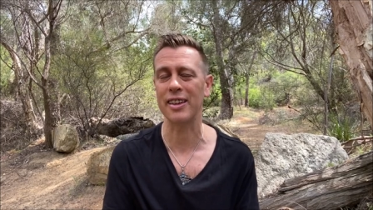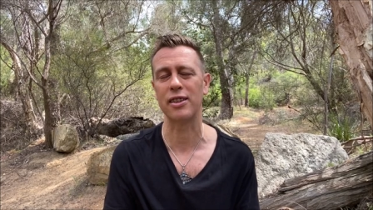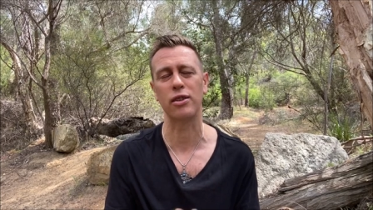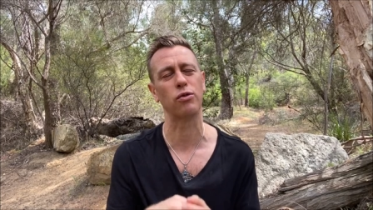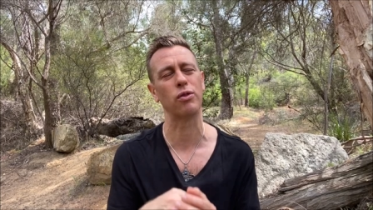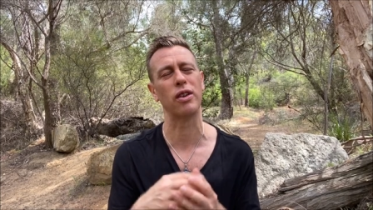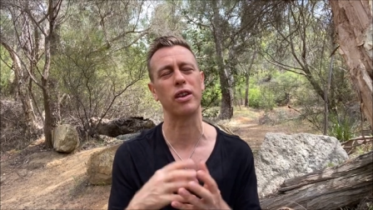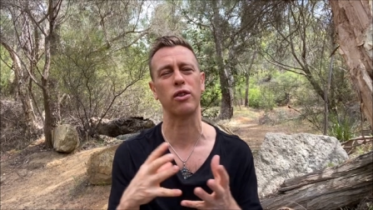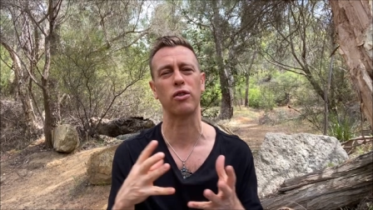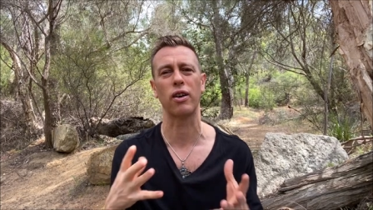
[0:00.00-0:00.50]

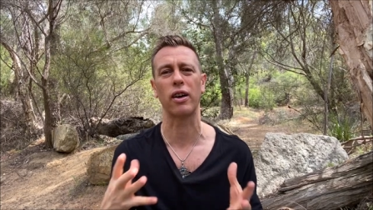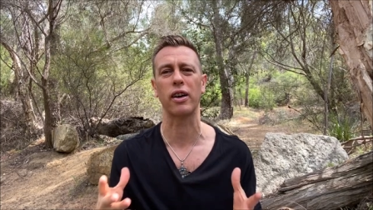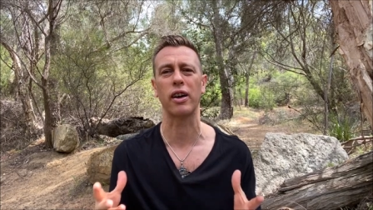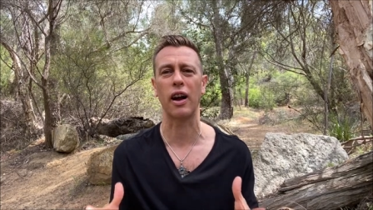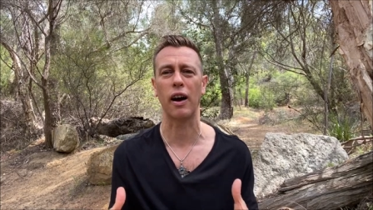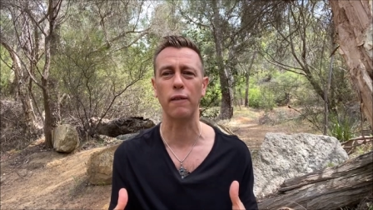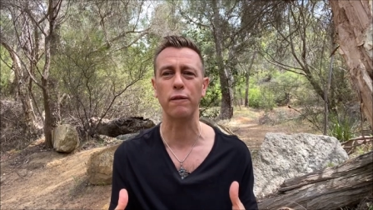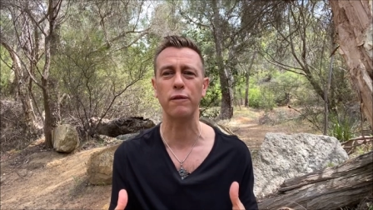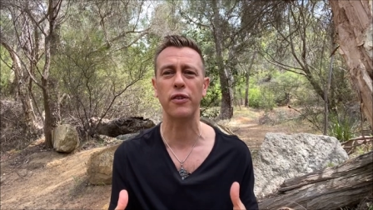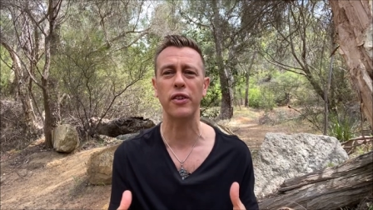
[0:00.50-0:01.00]
It's a really
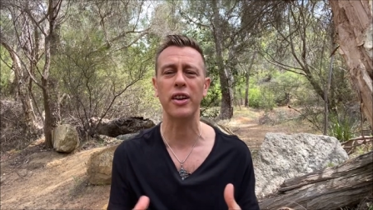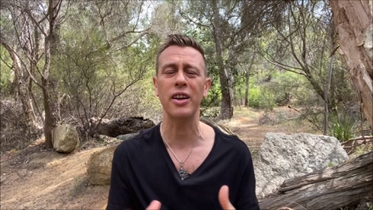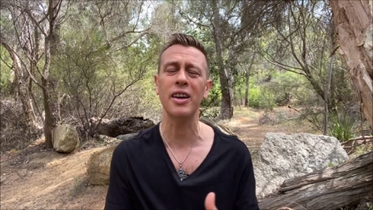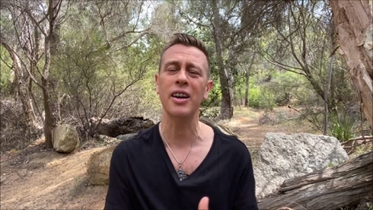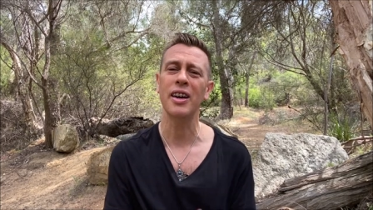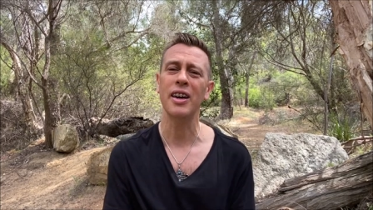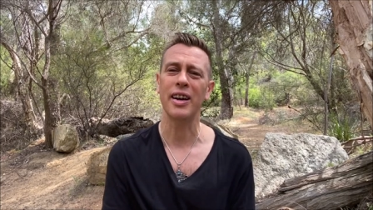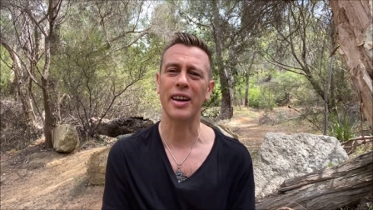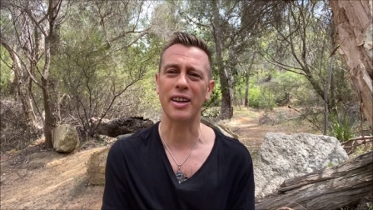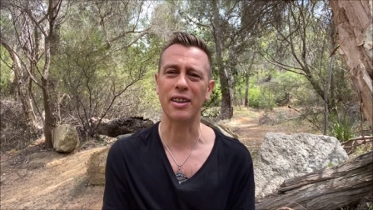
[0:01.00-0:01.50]
great
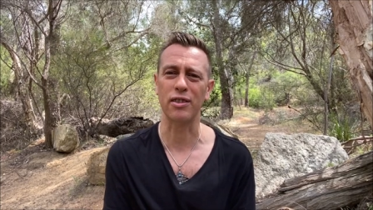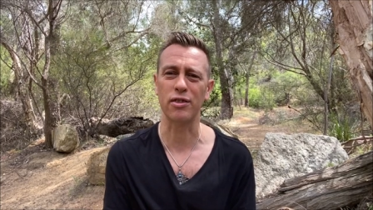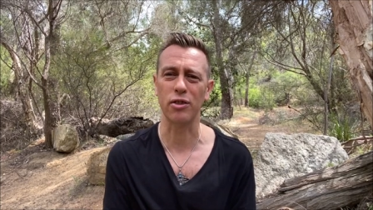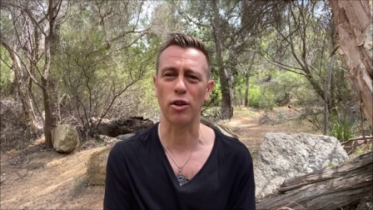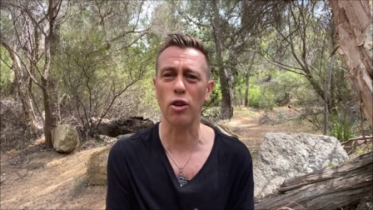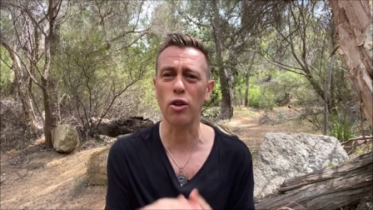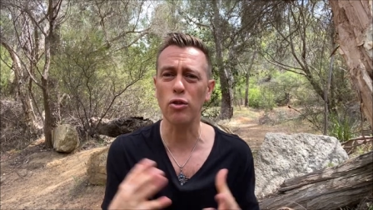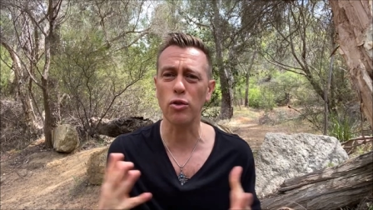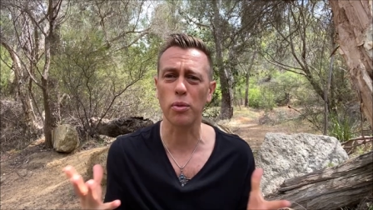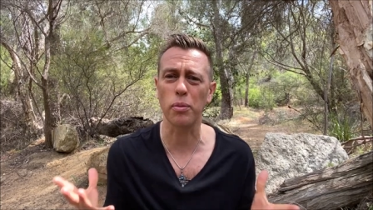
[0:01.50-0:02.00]
comforter in
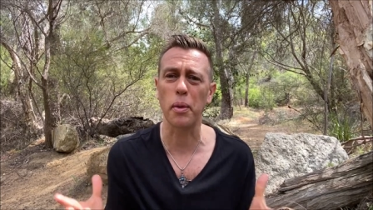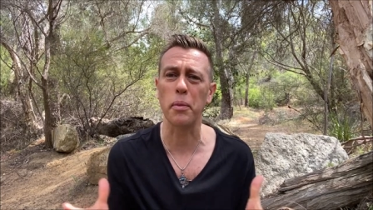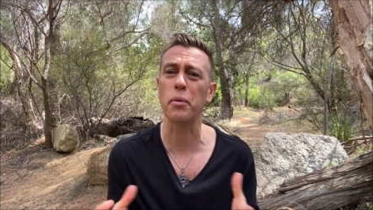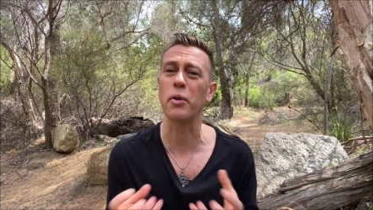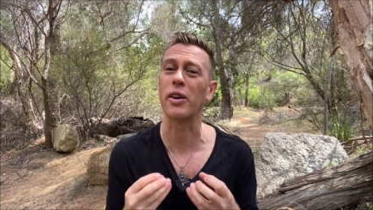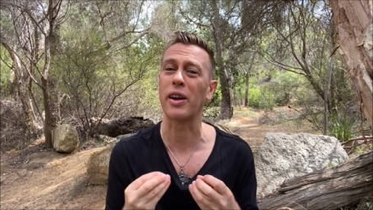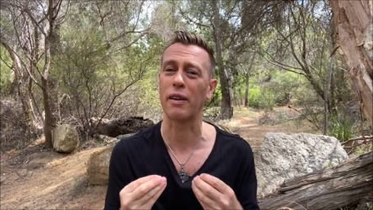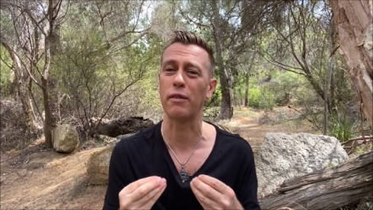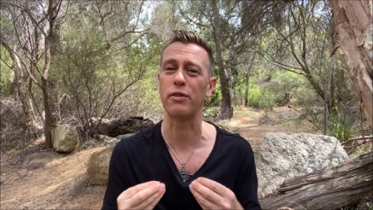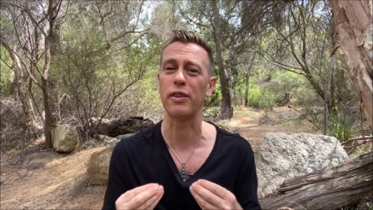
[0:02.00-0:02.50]
sorrow.
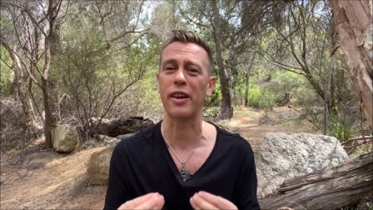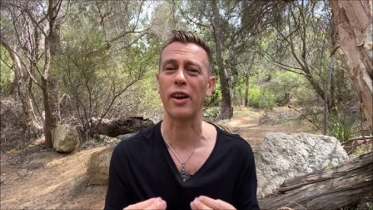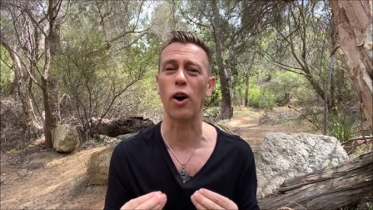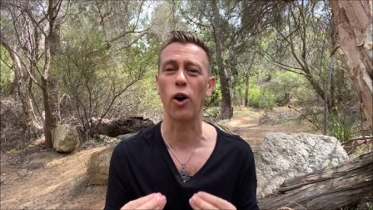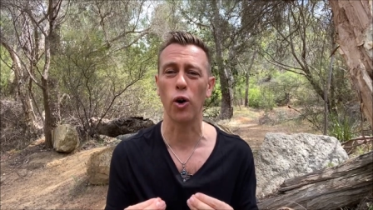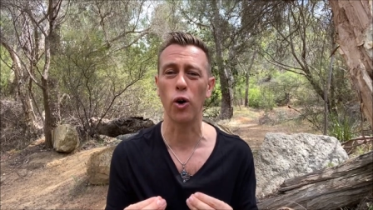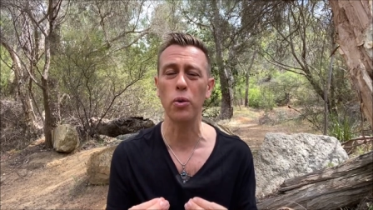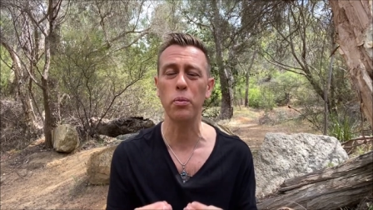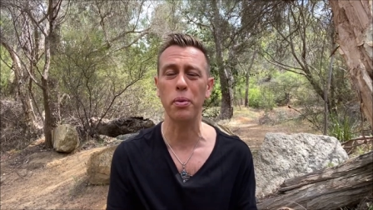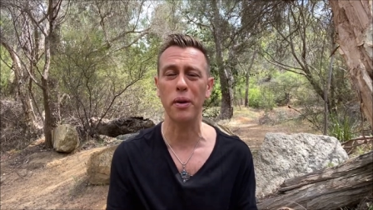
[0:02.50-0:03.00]
Remember, it gives that
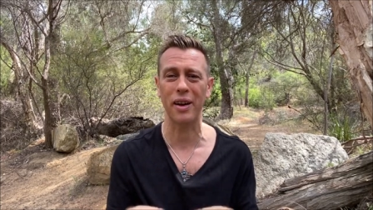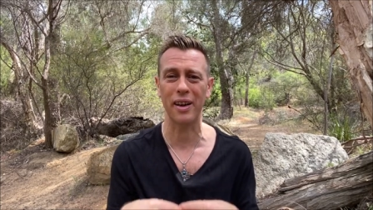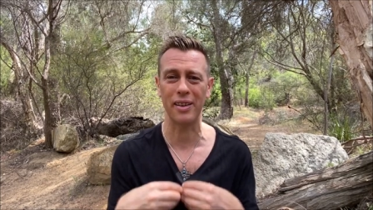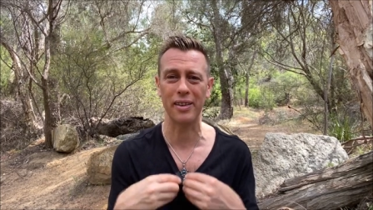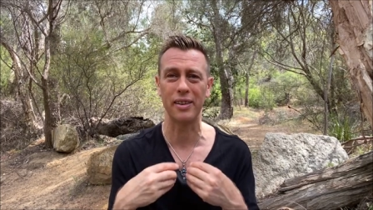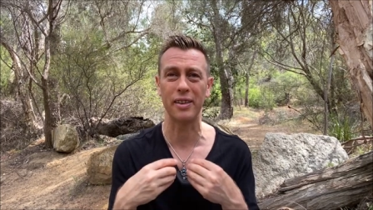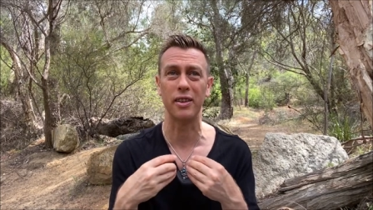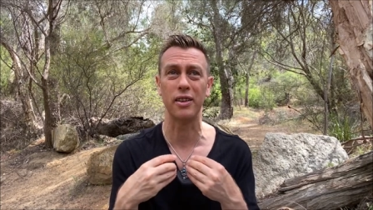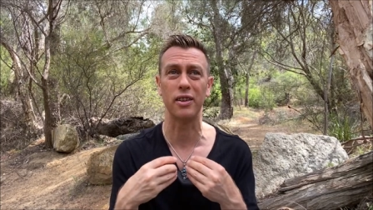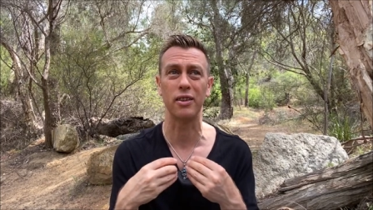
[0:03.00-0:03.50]
hope
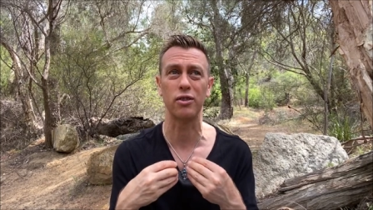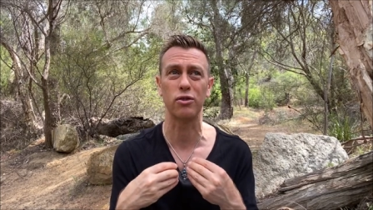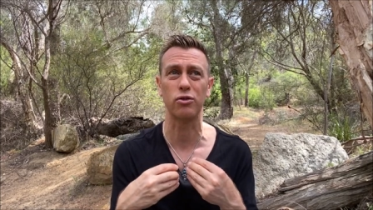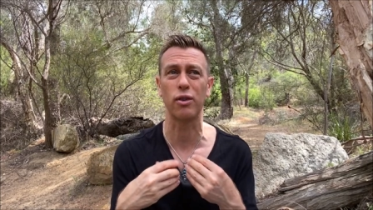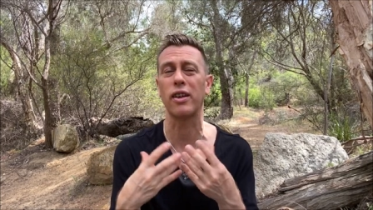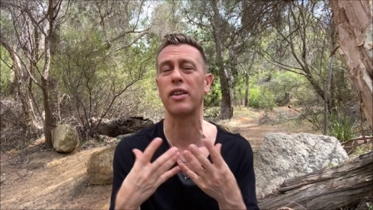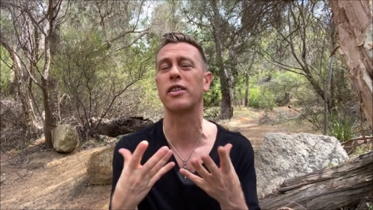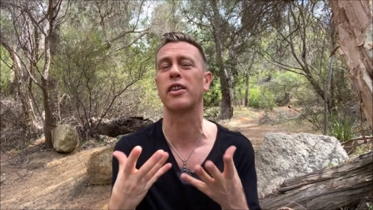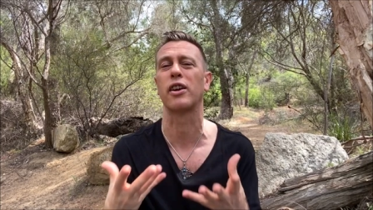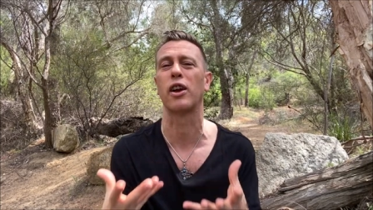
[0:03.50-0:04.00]
and the
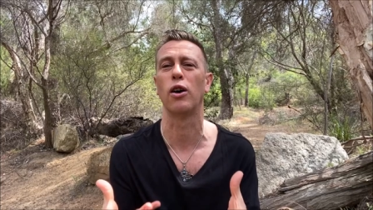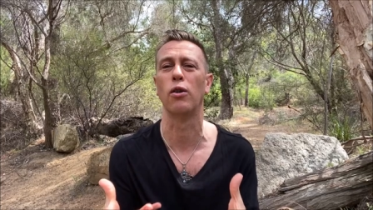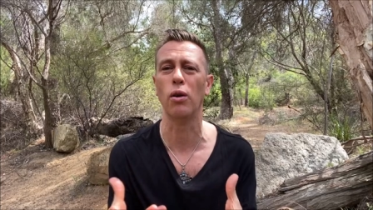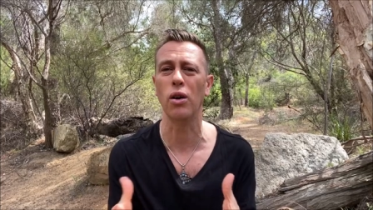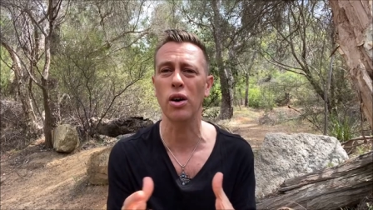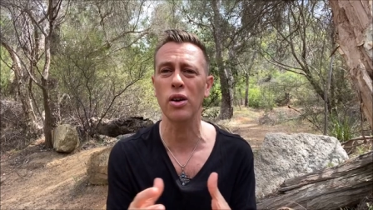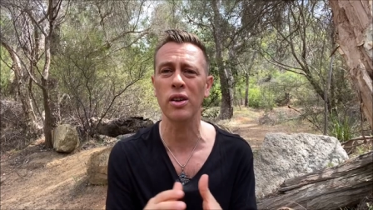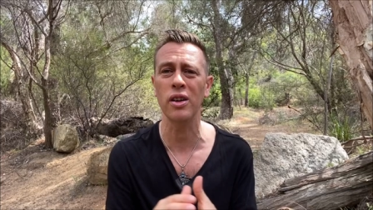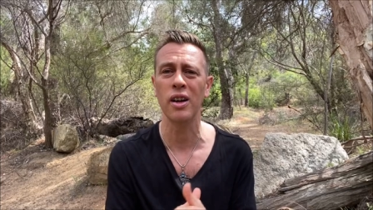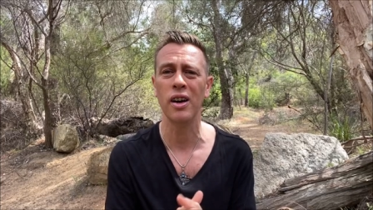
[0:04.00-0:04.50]
strength to
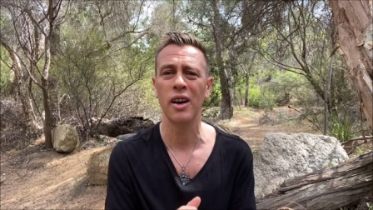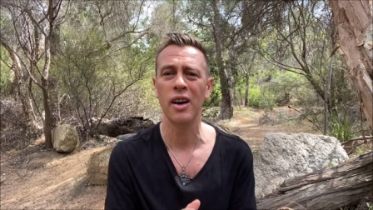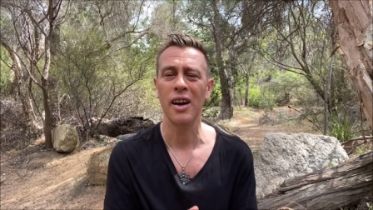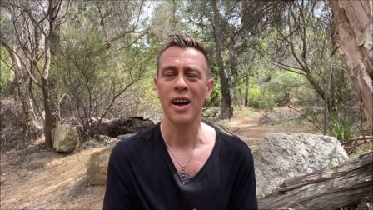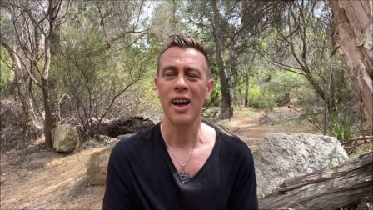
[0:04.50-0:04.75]
go on.